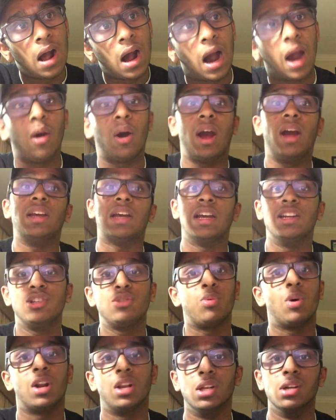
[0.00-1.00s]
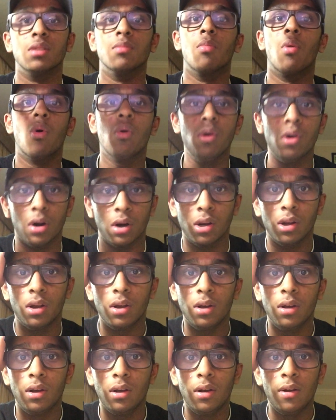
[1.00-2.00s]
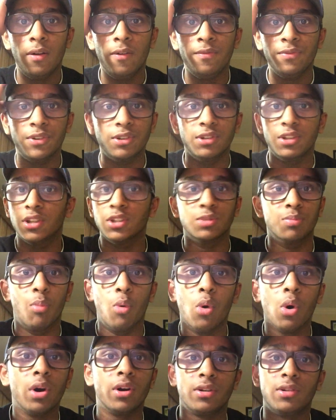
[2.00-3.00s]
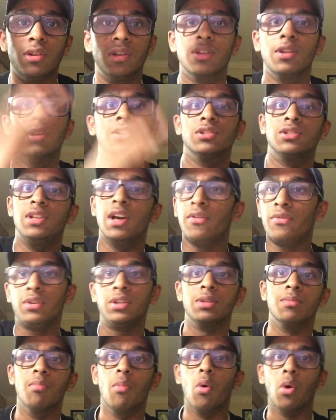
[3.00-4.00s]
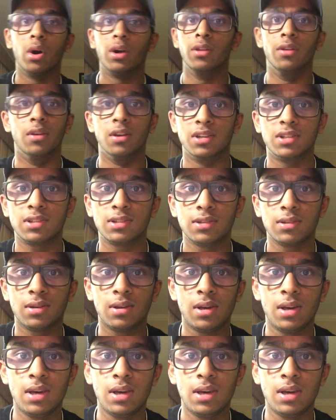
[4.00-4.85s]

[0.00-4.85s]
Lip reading: I just want to learn more. There's definitely more to this